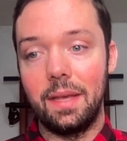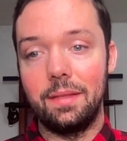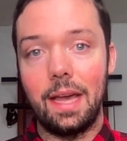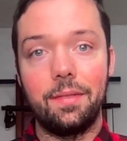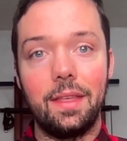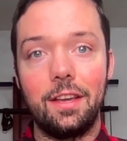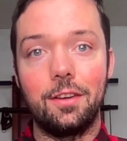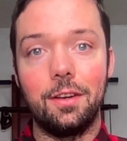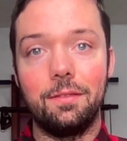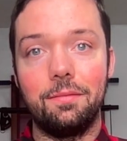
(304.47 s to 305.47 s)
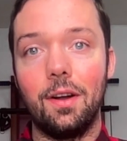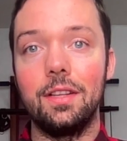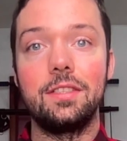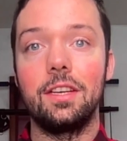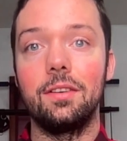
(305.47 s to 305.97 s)
that they could
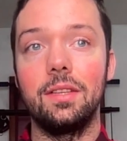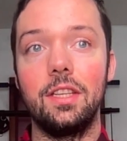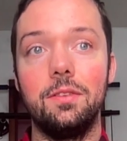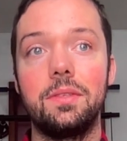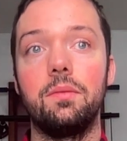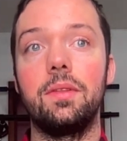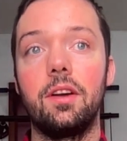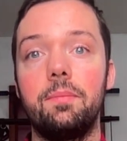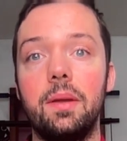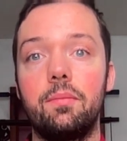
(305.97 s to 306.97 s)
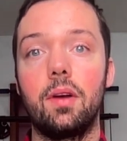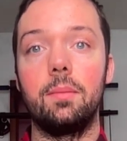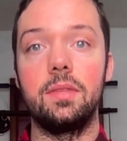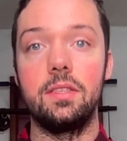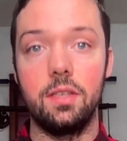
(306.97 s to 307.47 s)
voluntarily use it without being
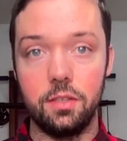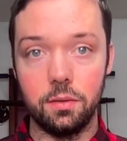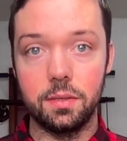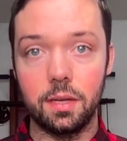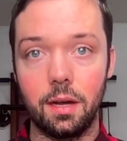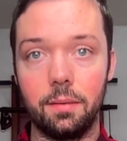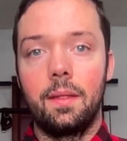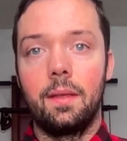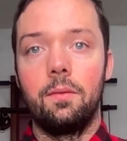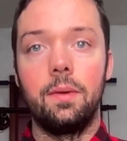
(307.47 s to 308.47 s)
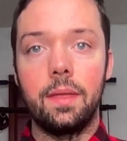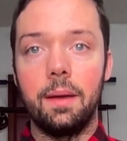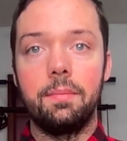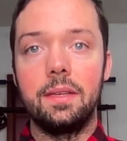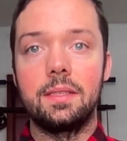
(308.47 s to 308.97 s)
prompted to do so. With
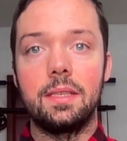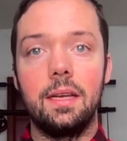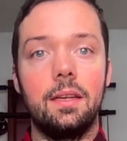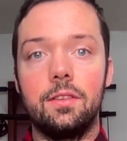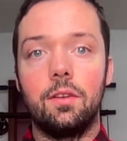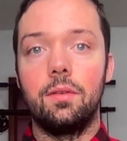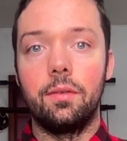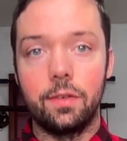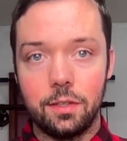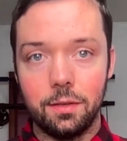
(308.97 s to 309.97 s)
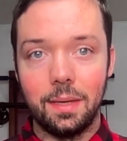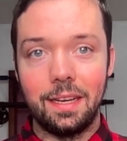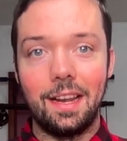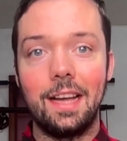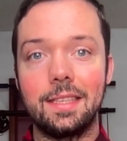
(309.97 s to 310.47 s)
that being said, don't overdo
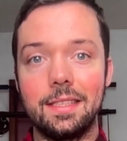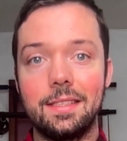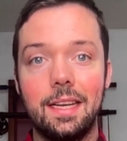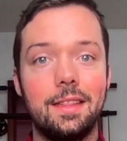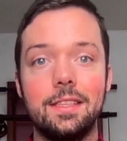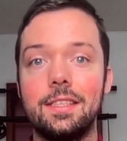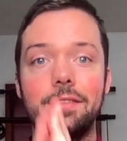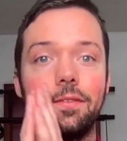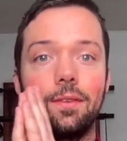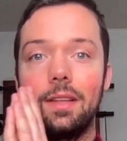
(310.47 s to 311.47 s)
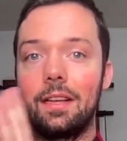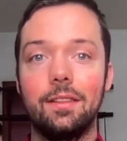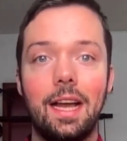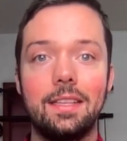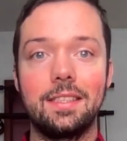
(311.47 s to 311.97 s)
it. As I said, this is for like
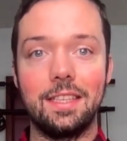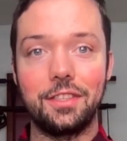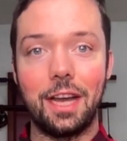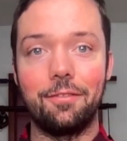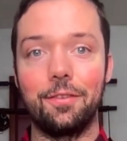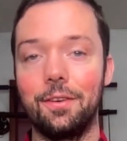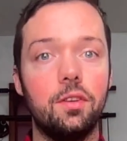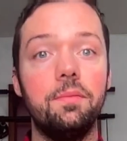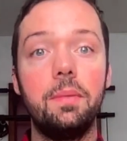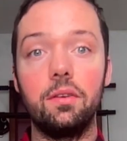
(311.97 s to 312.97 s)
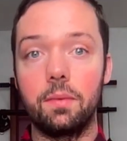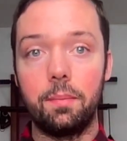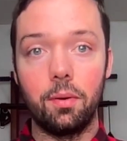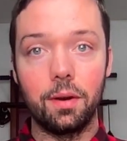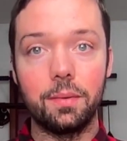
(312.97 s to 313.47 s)
last ditch effort. You've built
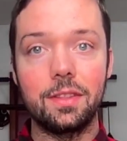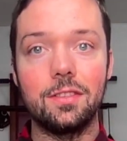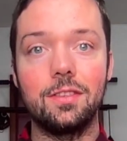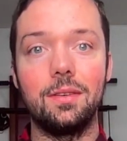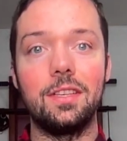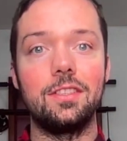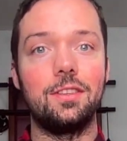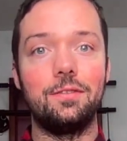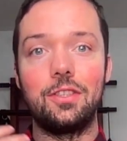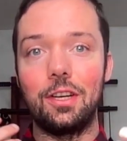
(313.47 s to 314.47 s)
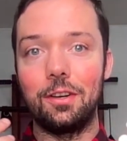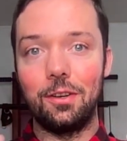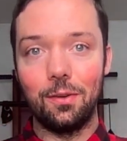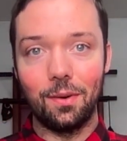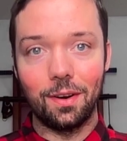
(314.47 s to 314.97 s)
rapport with the students, you've shared
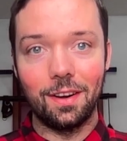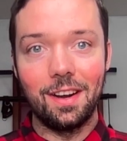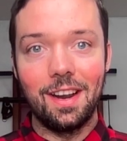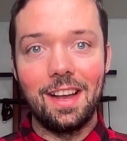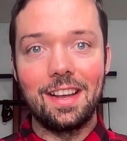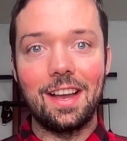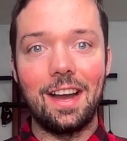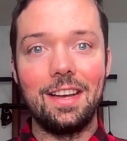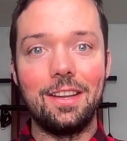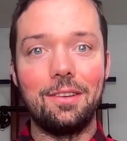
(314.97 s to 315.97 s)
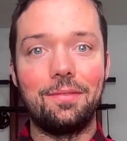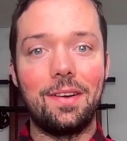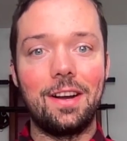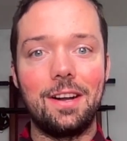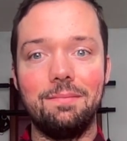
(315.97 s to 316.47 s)
your kind of
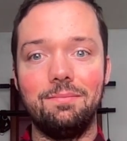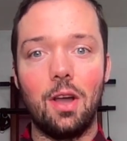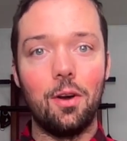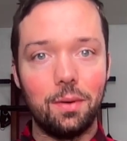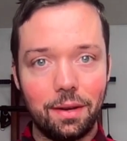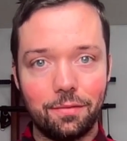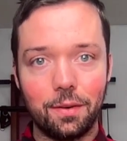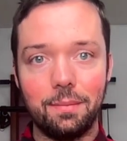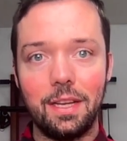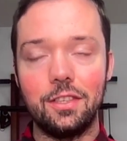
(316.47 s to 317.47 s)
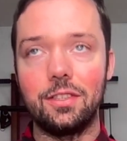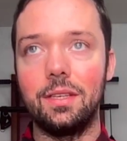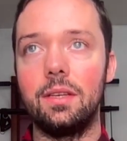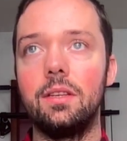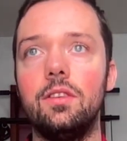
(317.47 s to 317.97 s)
own
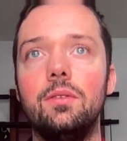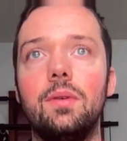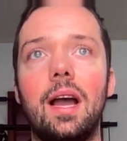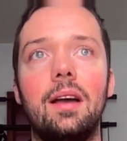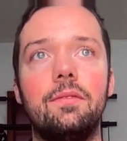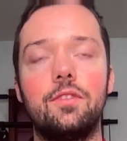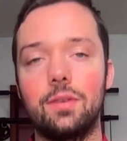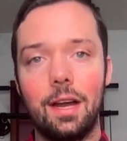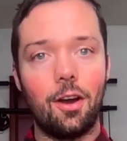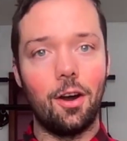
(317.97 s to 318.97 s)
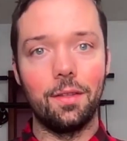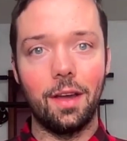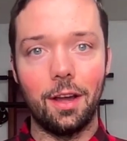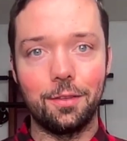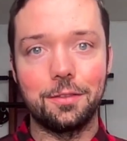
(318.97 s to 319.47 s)
information, you have tried all the
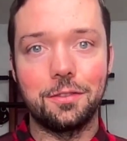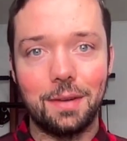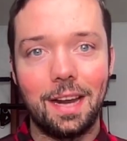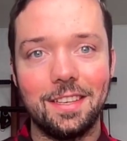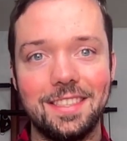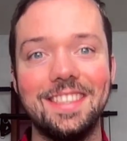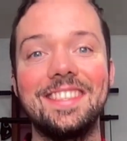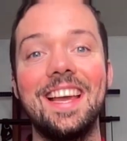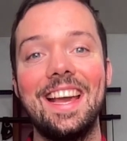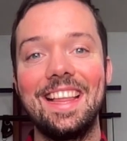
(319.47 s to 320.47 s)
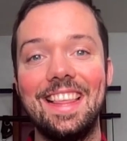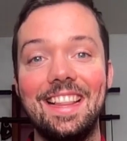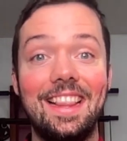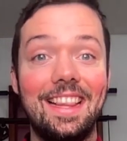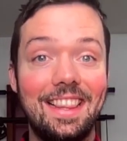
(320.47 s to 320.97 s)
other strategies,
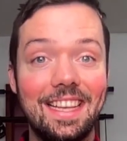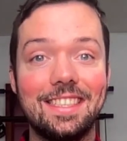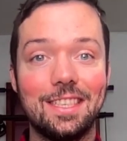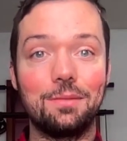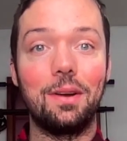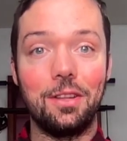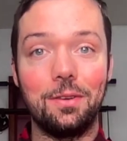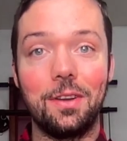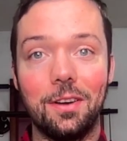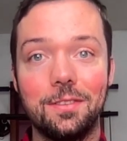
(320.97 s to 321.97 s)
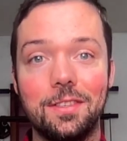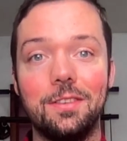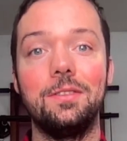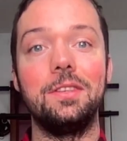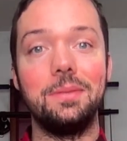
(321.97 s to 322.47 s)
then this is what you go to.
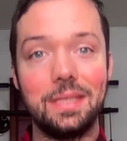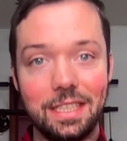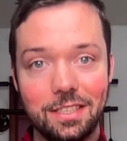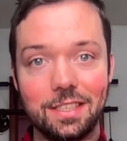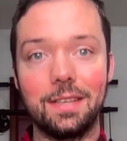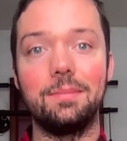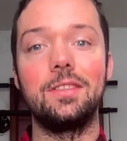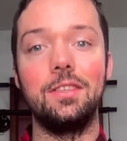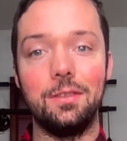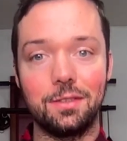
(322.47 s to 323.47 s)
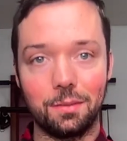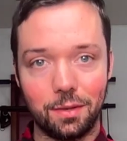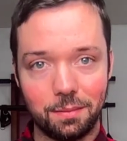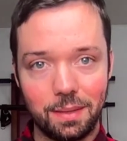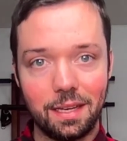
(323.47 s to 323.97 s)
You teach them to use the
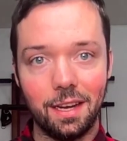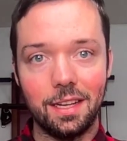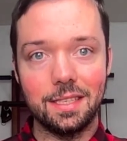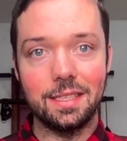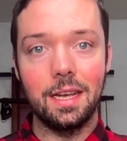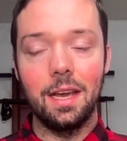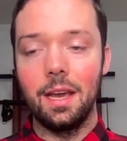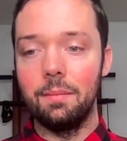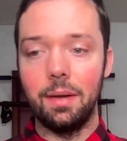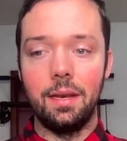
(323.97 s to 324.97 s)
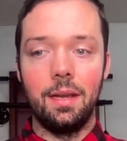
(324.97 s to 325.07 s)
word because. But